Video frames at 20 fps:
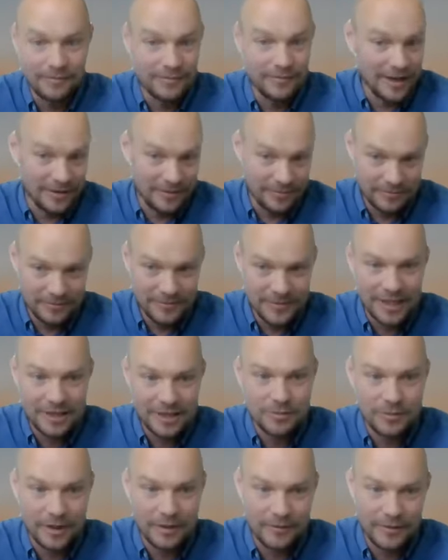yeah,
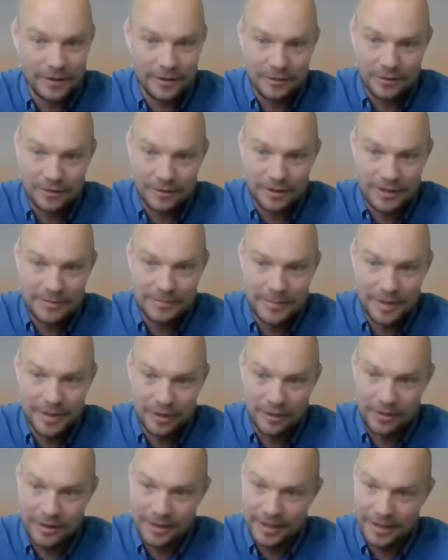that's what we are currently
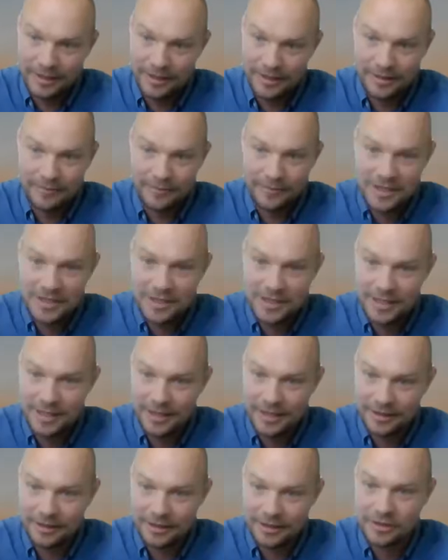building, and we see
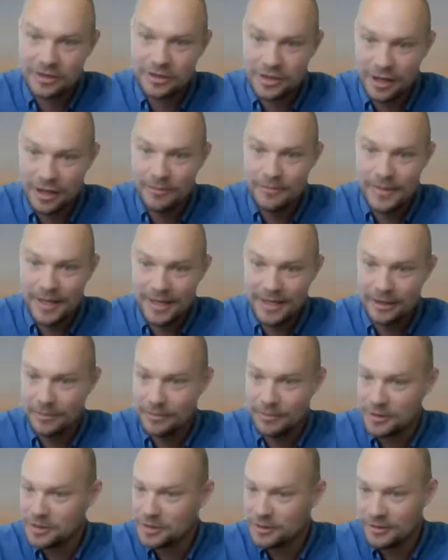that there are so many
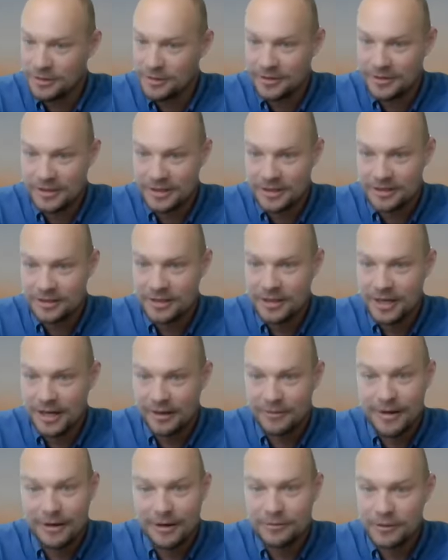opportunities
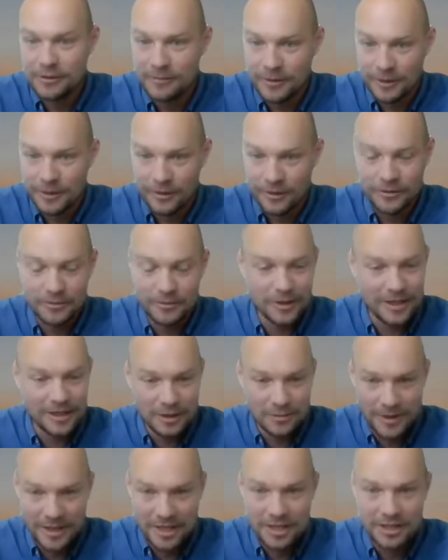around the world, but
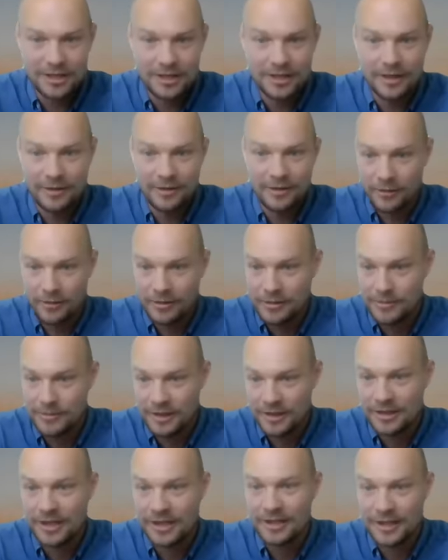especially in North
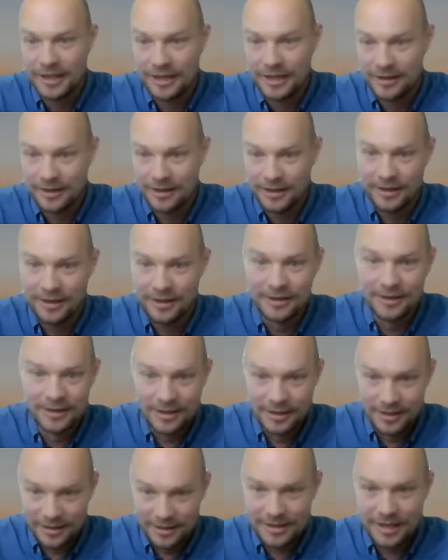America, Canada,
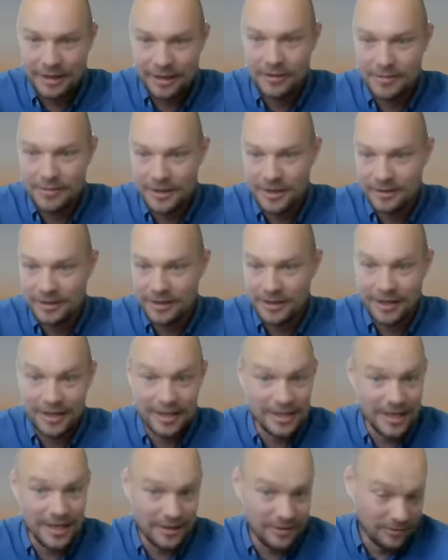South America,
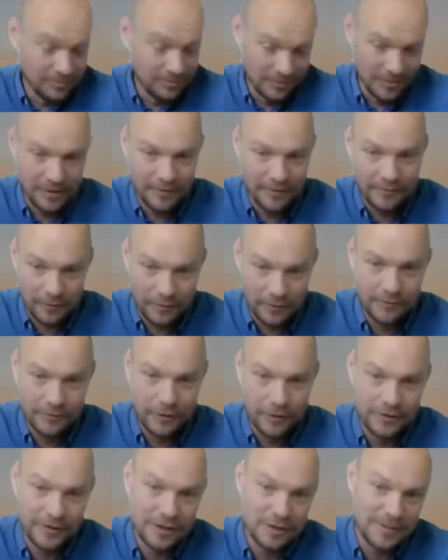and for
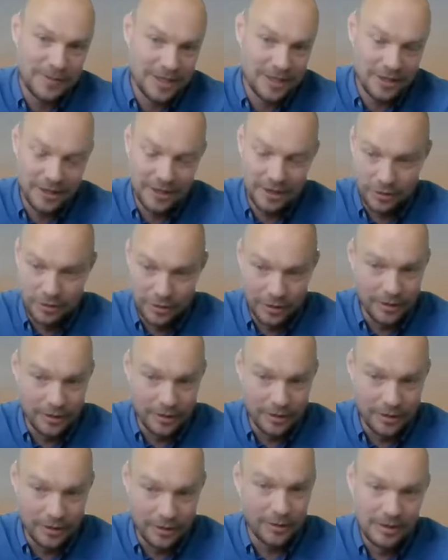further expansion in Europe.